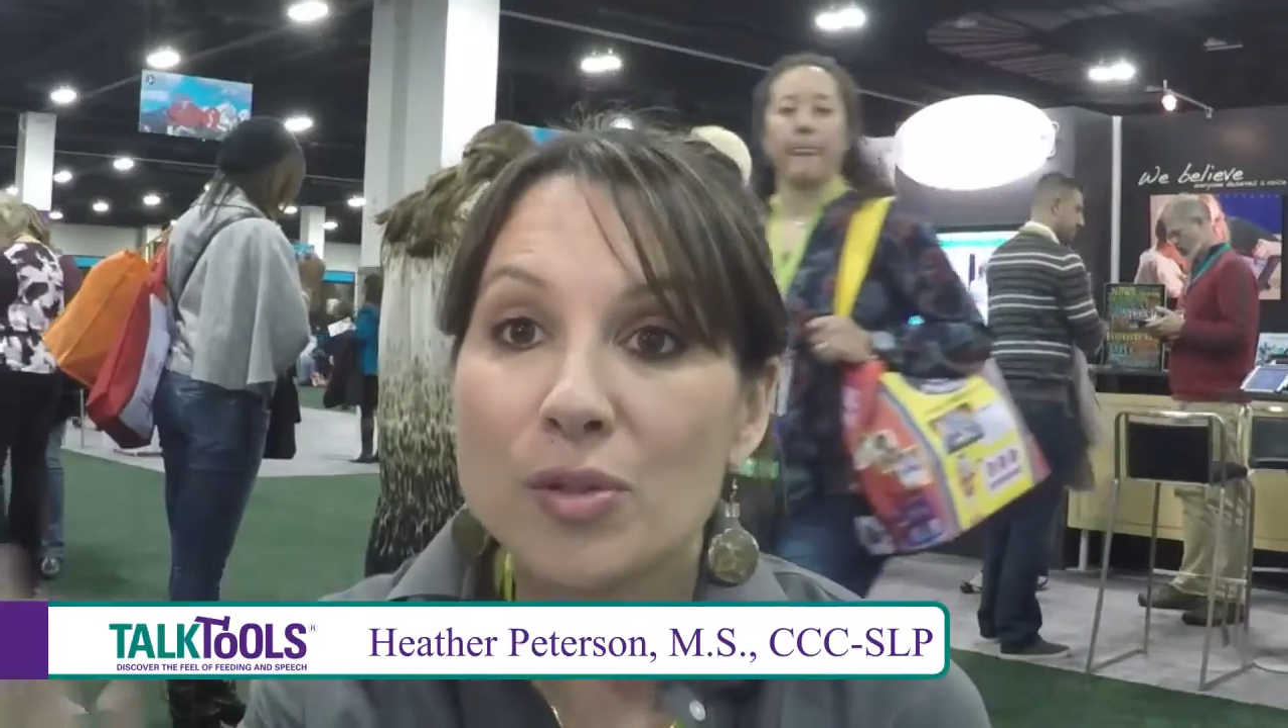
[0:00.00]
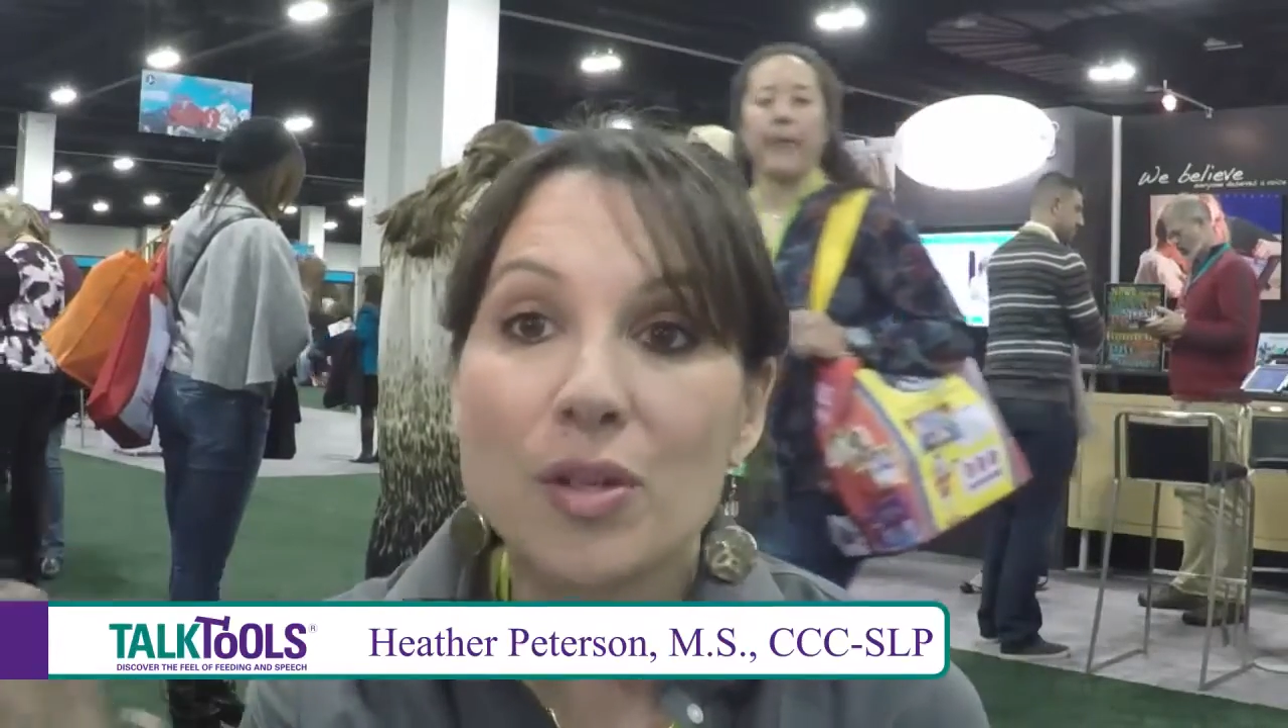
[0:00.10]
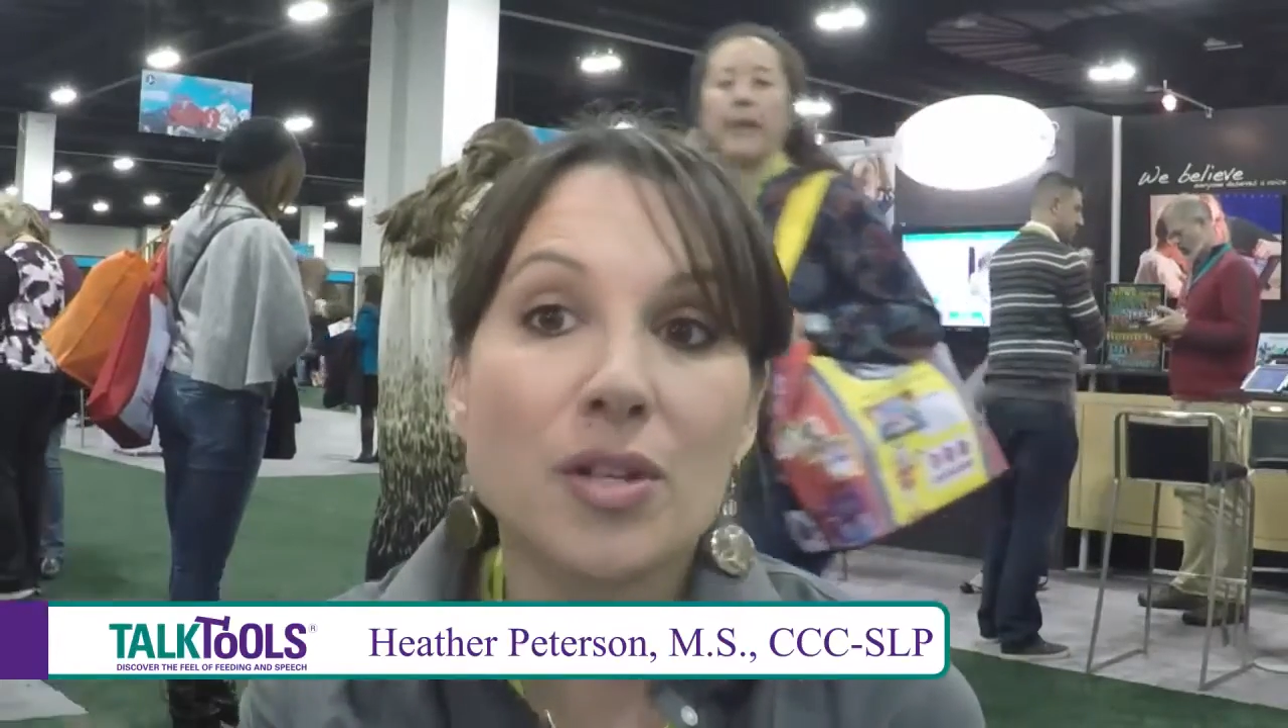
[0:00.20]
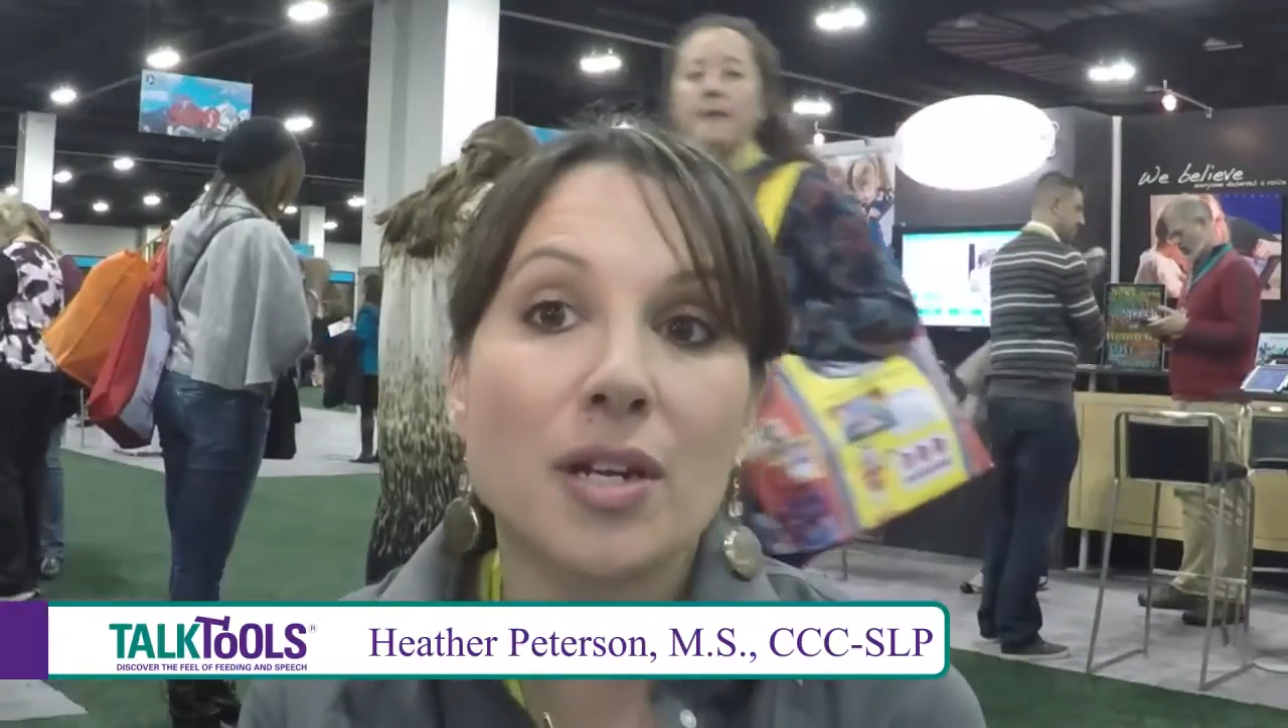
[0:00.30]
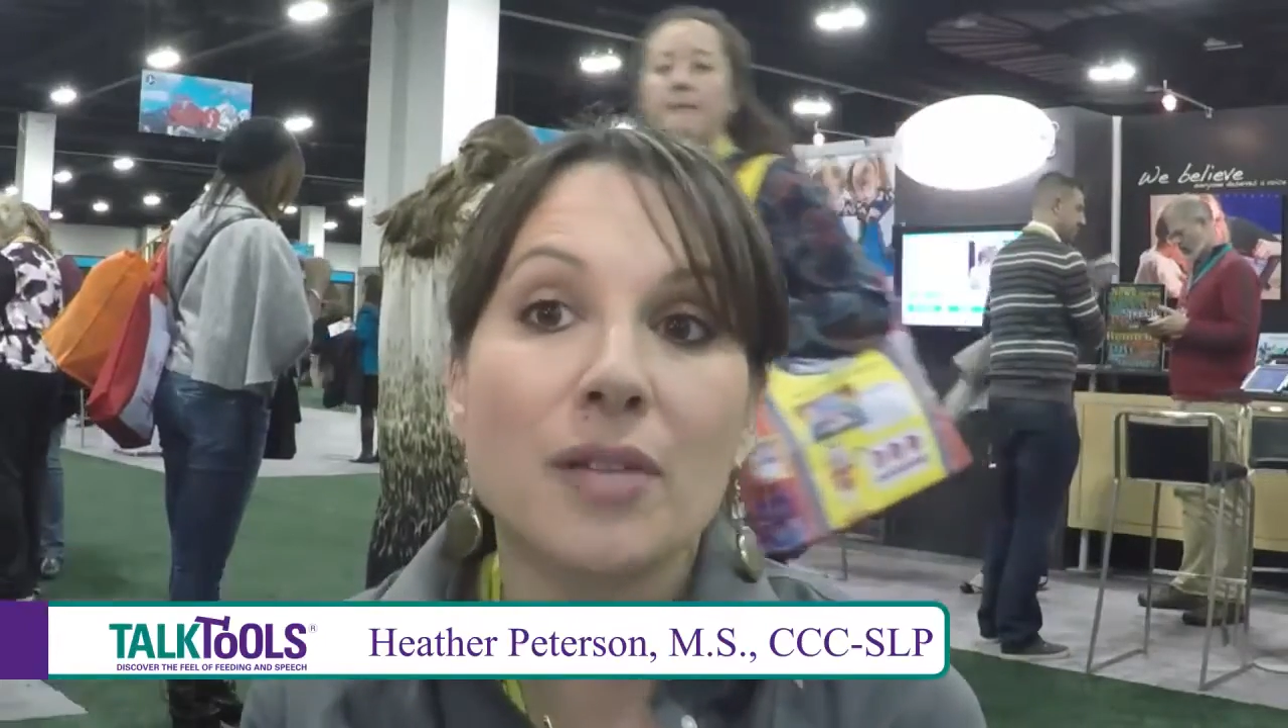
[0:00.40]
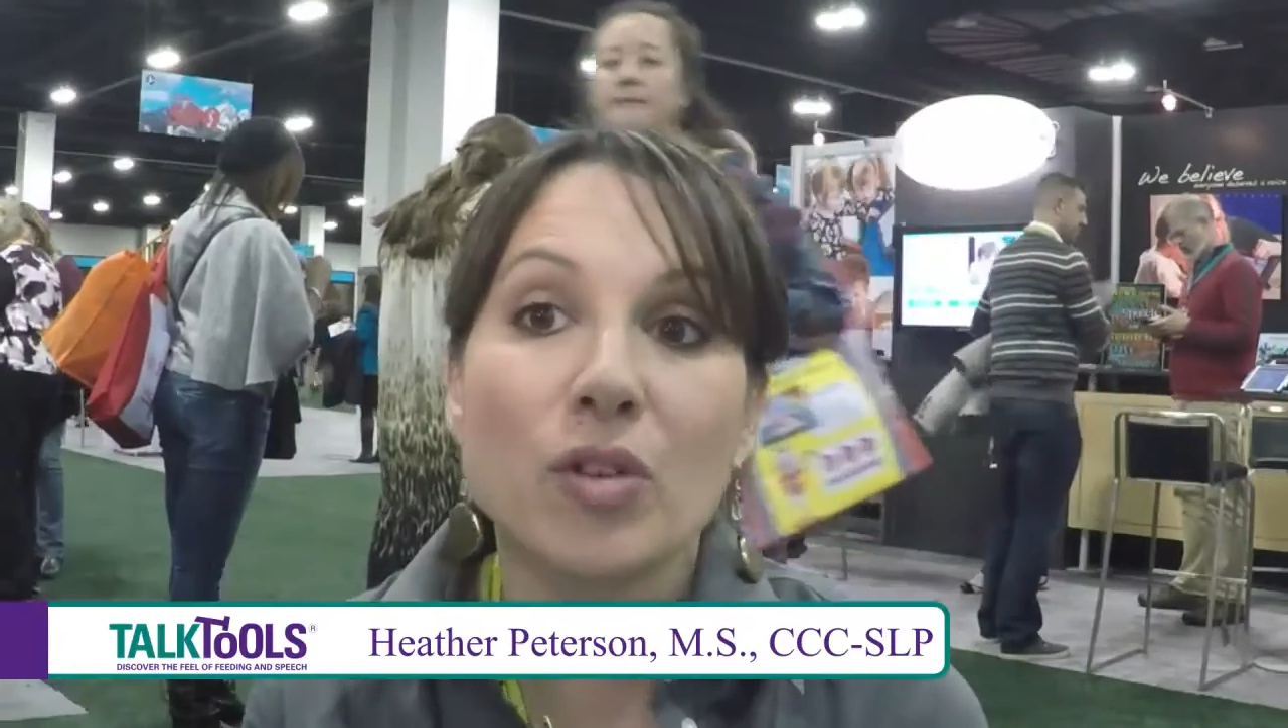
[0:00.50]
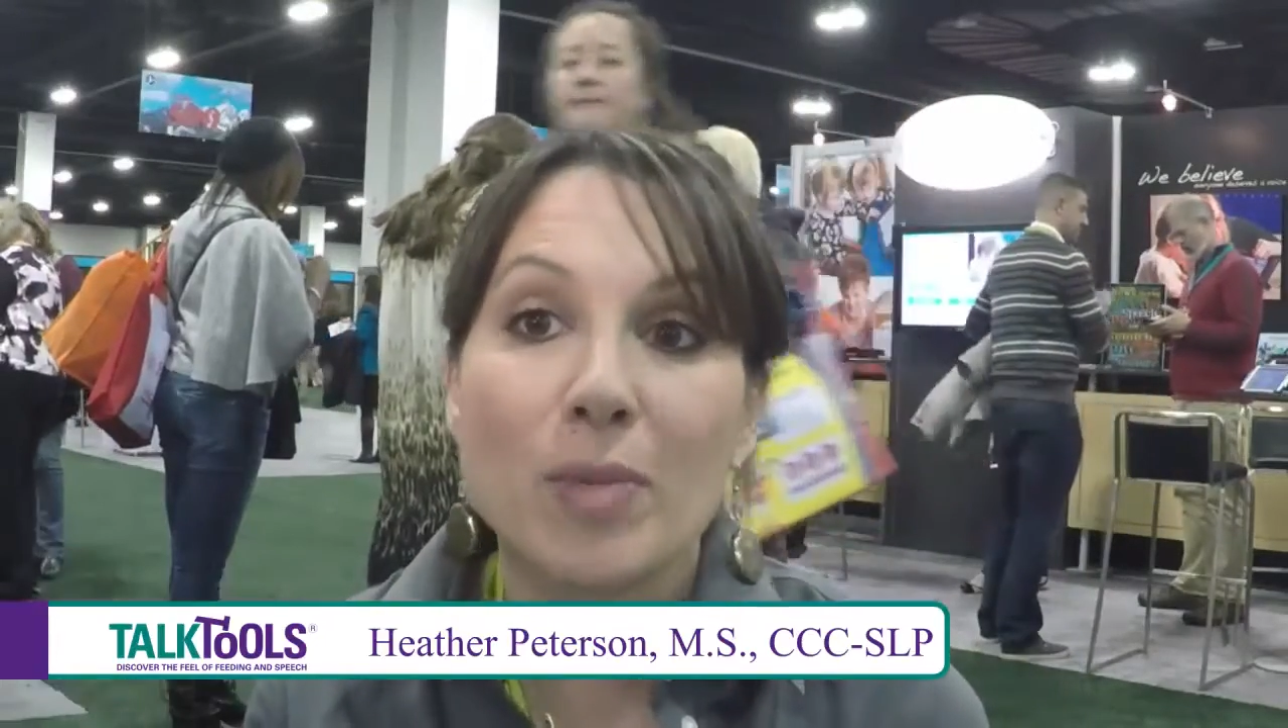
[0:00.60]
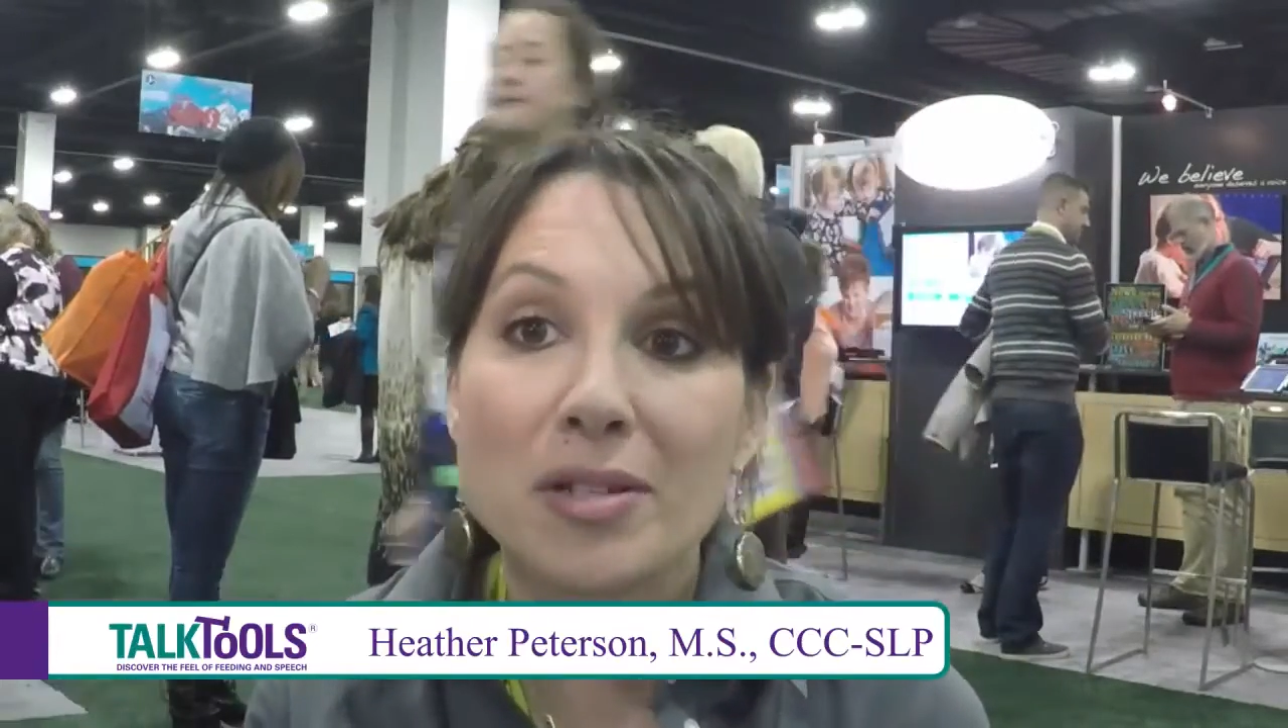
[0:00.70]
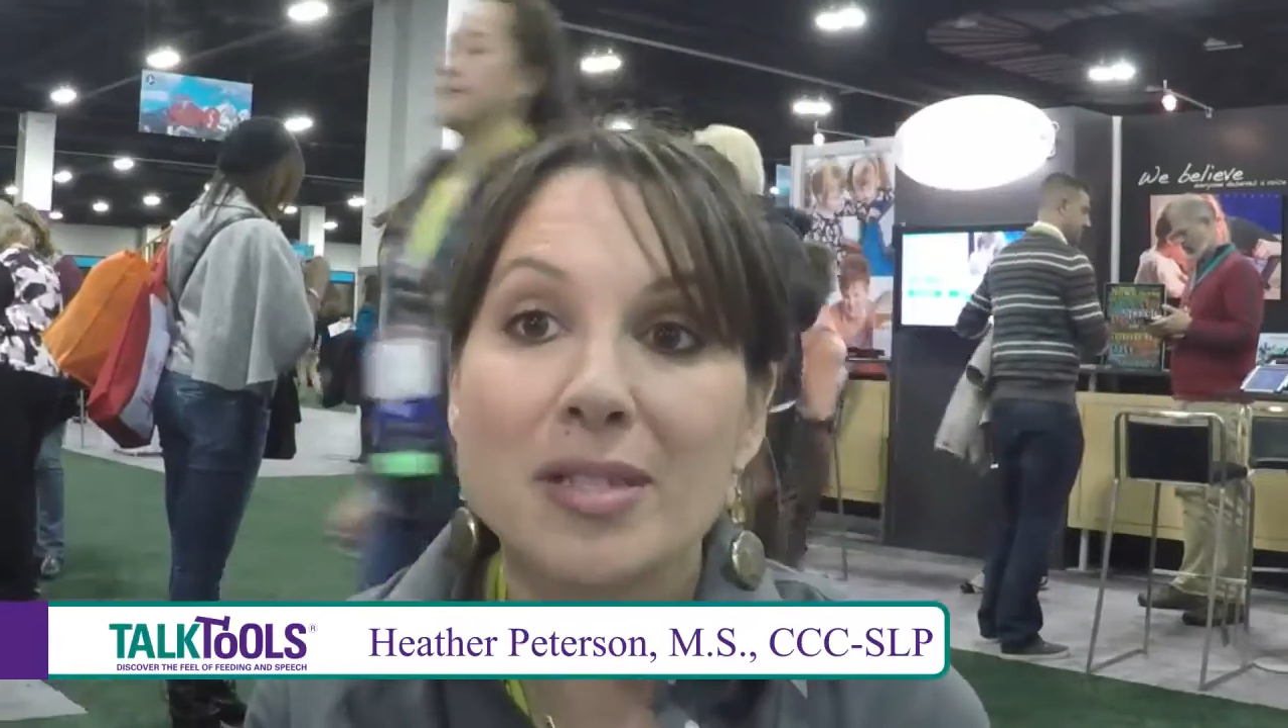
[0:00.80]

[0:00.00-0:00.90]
those on him for about